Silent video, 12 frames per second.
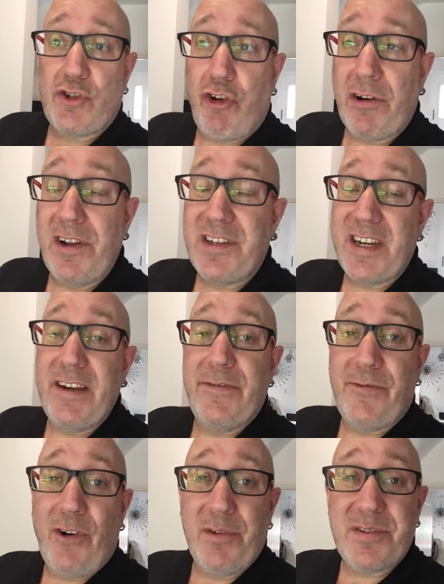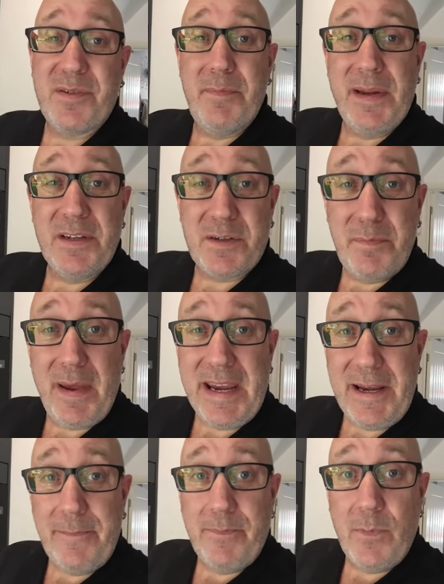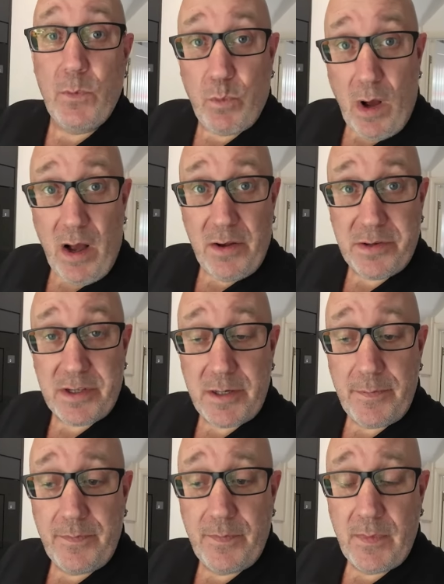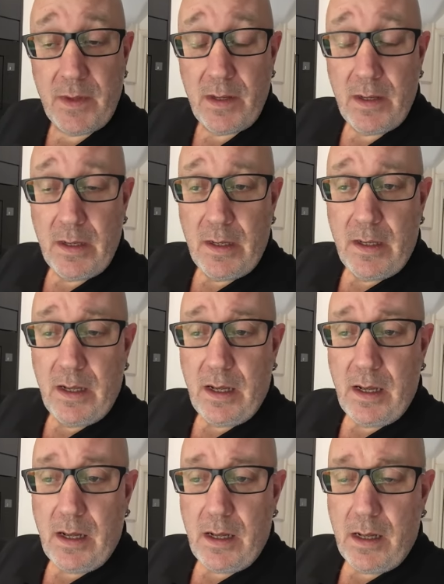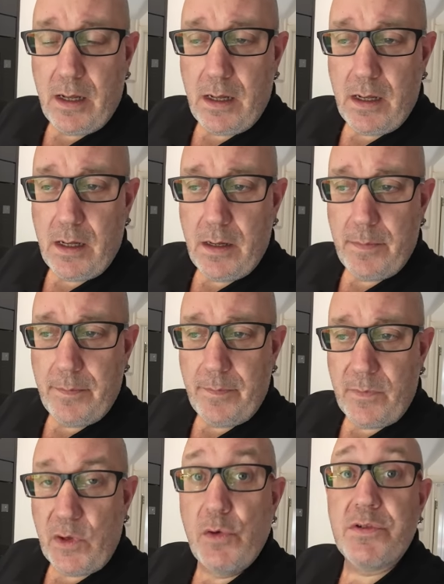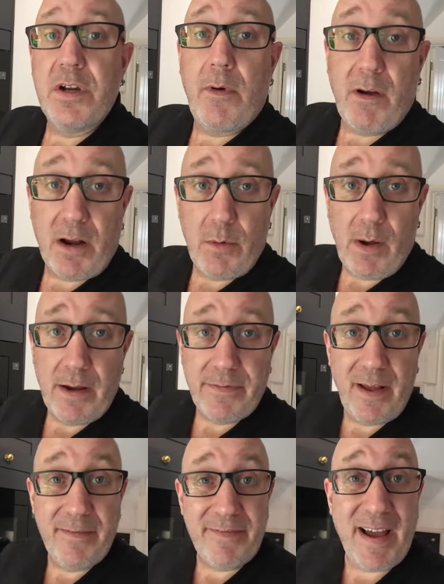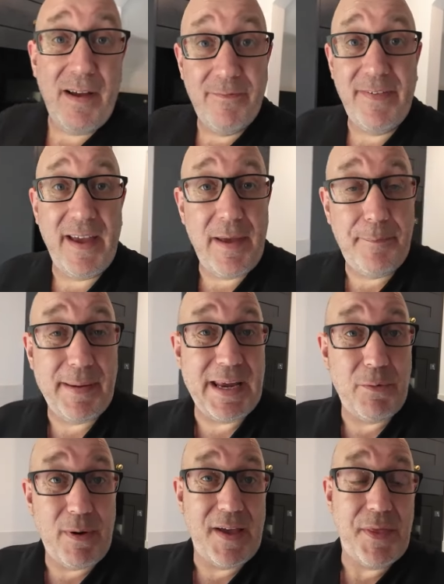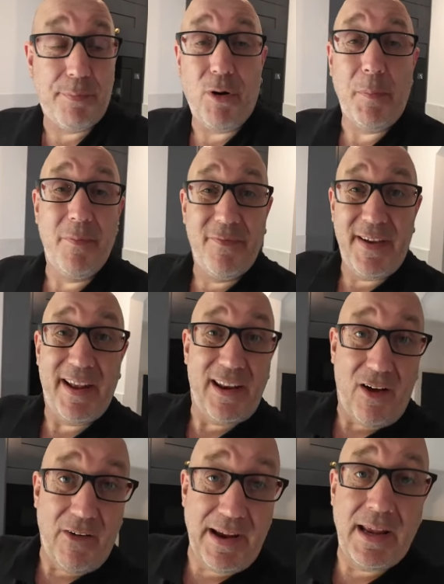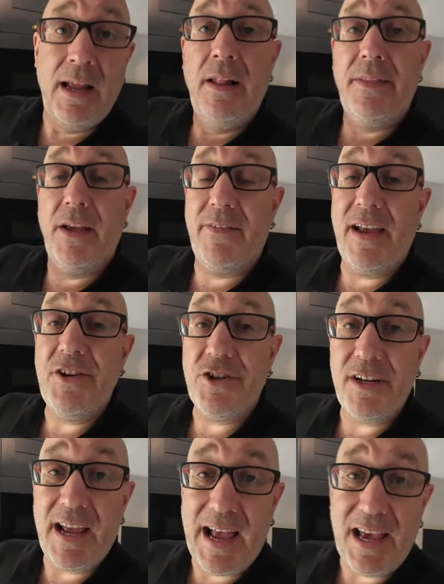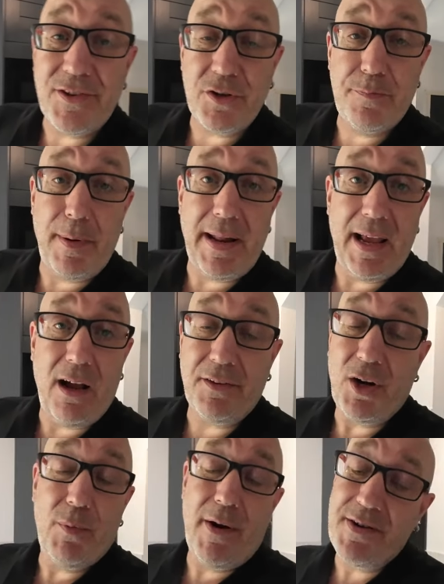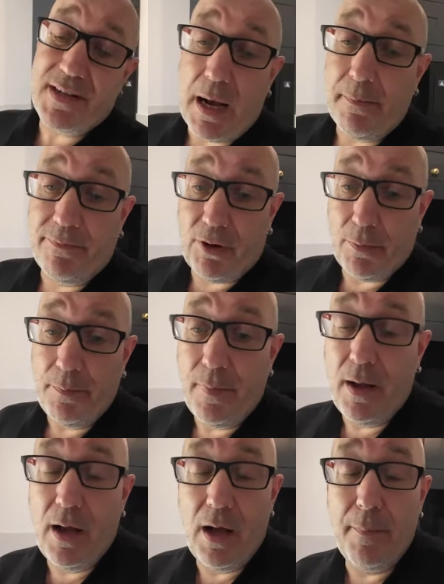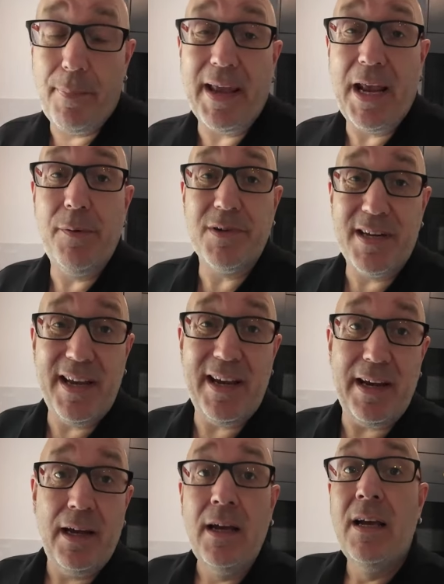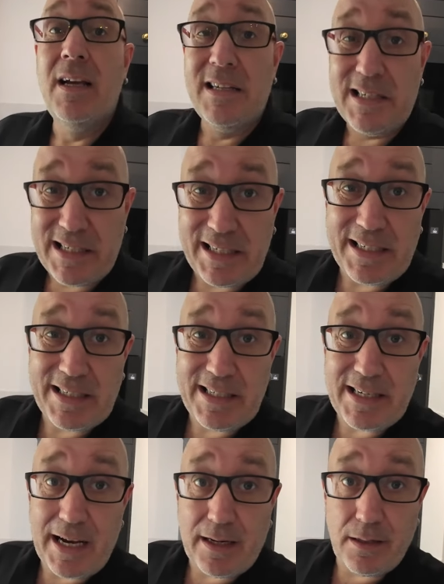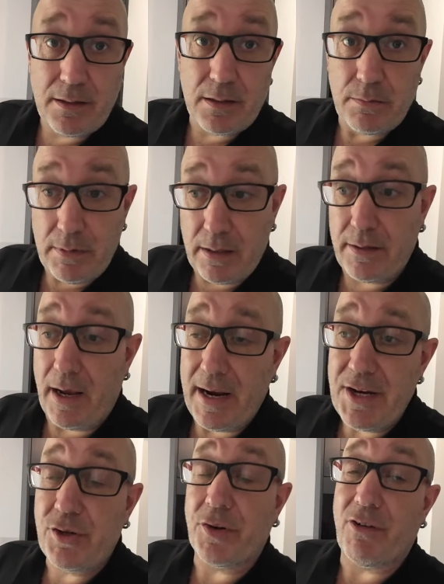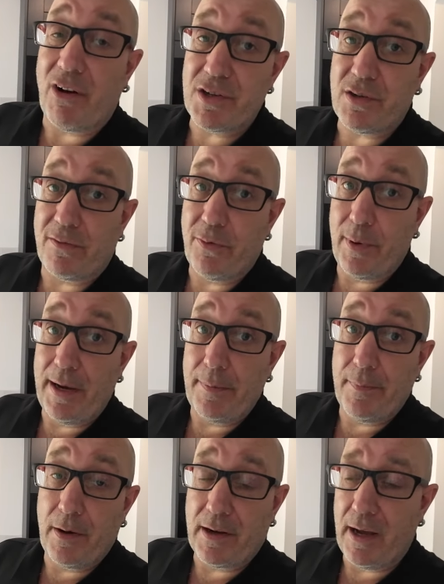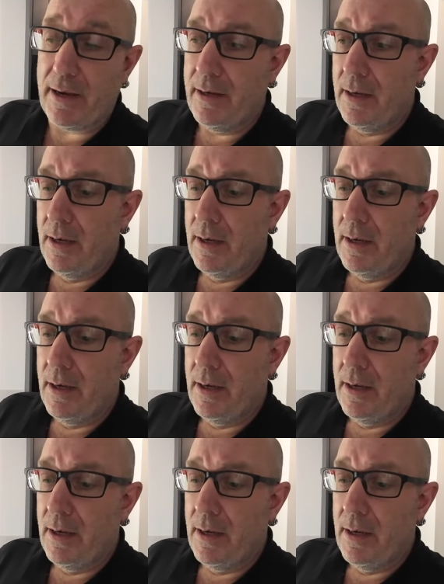trying to defrost some minced meat whilst using a microwave, and that there be where the problem there lie. Now the engineer has just been out, I don't know where he's come from, but he was here 60 seconds. Now he's got the right software, okay,